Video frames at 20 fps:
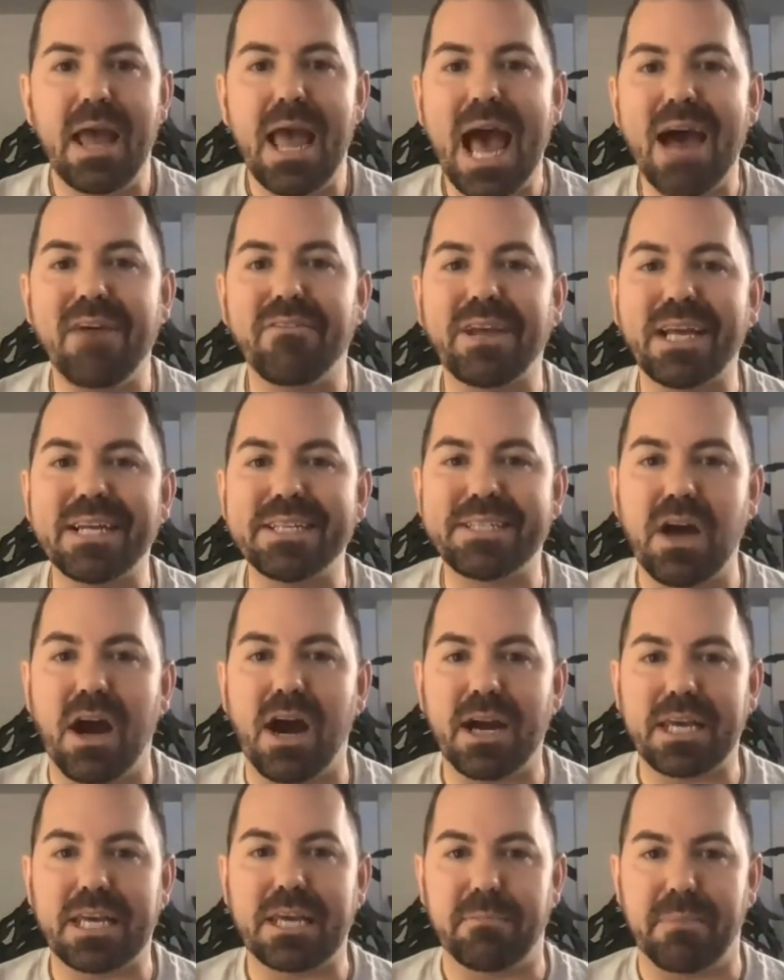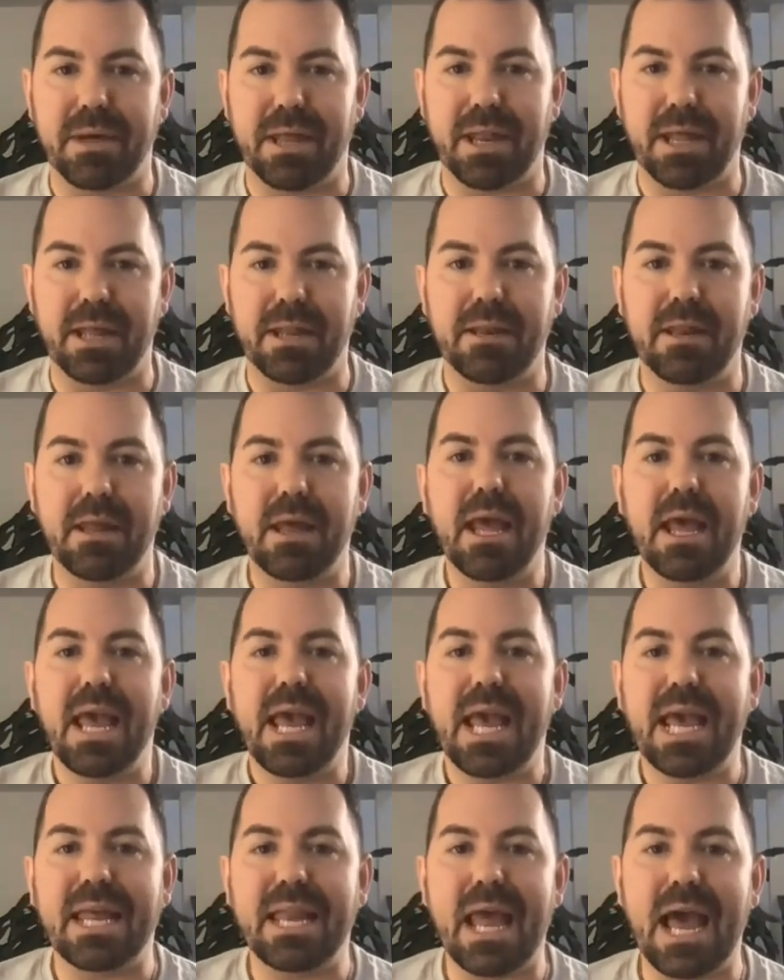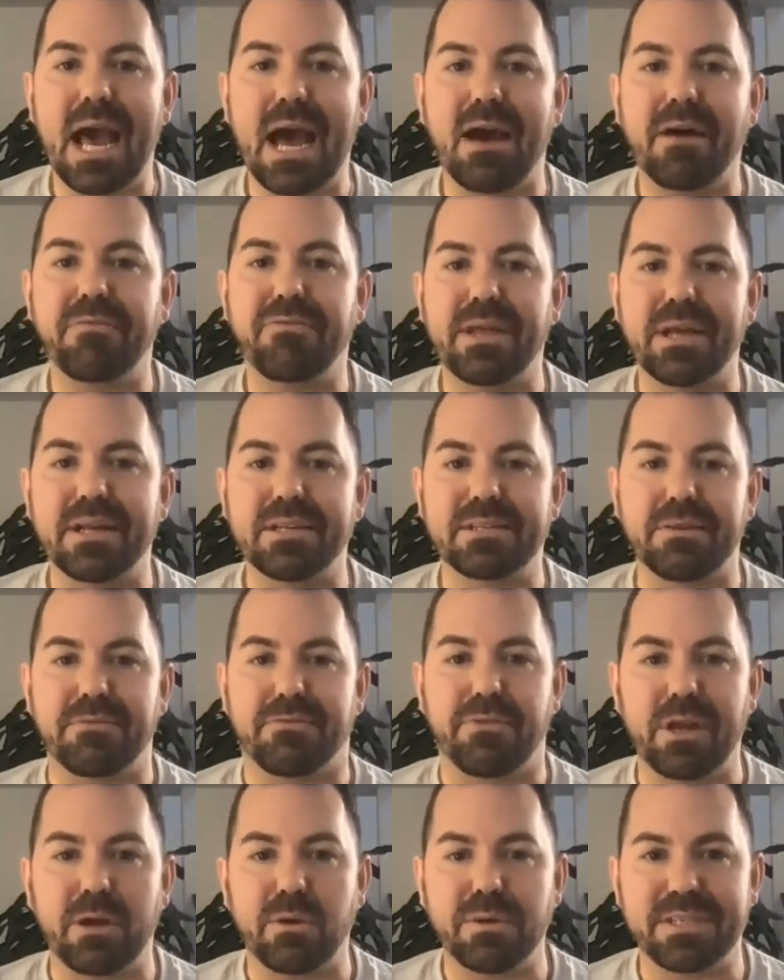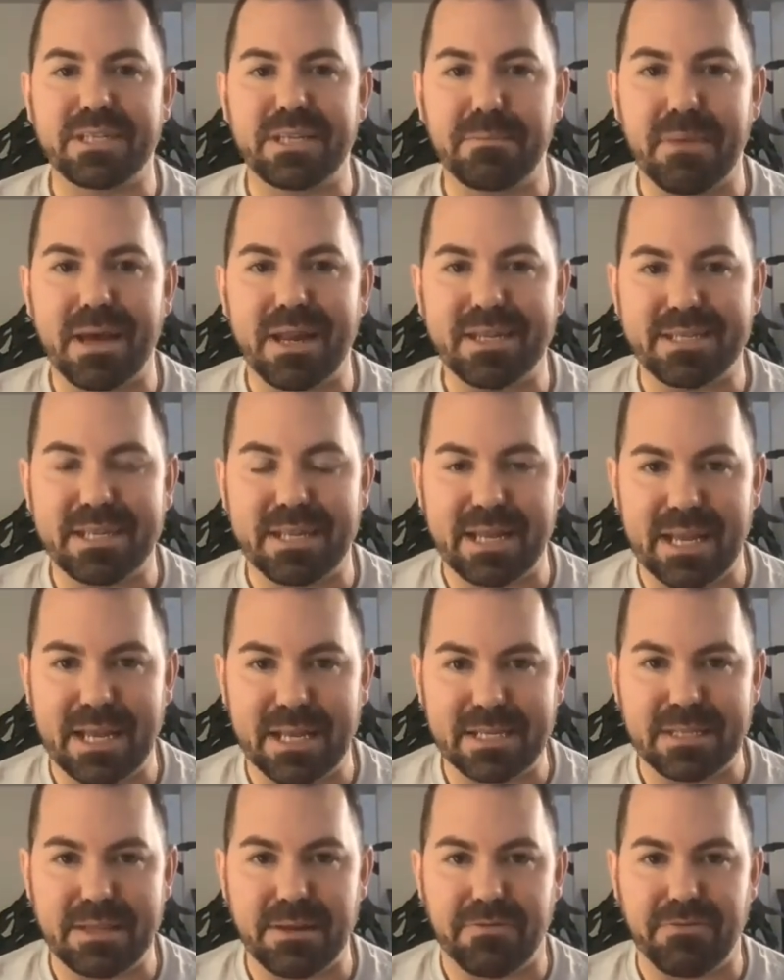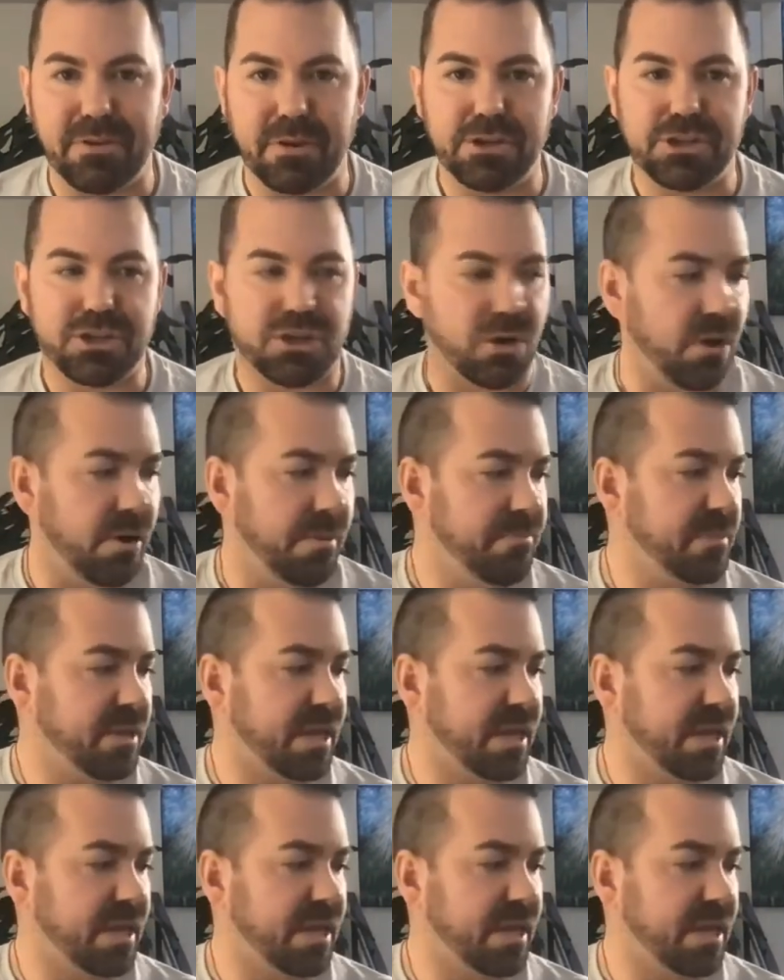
Having it documented and have this frequency medicine is the future.